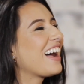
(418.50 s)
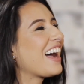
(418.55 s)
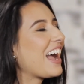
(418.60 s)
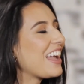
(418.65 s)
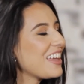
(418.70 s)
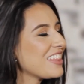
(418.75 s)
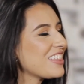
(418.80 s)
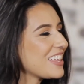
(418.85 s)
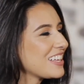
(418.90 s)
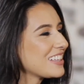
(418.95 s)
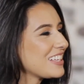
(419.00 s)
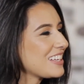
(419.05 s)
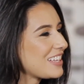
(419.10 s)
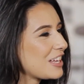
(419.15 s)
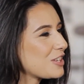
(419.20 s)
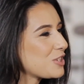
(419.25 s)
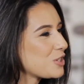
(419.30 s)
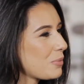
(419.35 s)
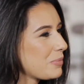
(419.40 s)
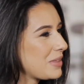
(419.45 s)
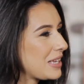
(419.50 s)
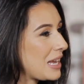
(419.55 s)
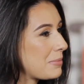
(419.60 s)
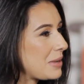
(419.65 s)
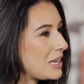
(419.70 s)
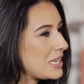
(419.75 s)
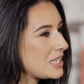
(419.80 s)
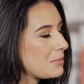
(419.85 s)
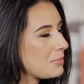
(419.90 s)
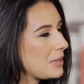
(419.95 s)
I think that that's something
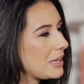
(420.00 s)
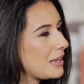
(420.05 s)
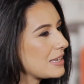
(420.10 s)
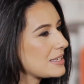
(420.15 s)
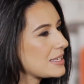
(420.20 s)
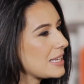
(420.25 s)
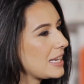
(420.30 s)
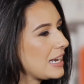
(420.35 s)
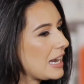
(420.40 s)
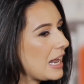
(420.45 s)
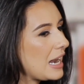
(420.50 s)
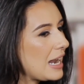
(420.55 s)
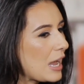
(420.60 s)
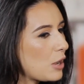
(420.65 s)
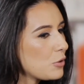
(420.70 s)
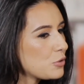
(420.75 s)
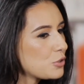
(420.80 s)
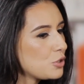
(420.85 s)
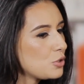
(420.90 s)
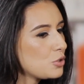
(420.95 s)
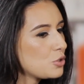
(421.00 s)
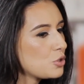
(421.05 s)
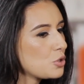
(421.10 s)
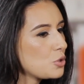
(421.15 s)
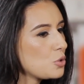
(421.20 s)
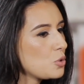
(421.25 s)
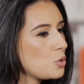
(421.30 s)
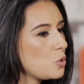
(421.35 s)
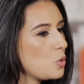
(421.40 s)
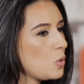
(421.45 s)
amazing, because it allows you
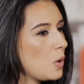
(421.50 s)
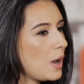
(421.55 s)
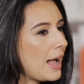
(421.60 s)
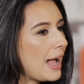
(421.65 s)
to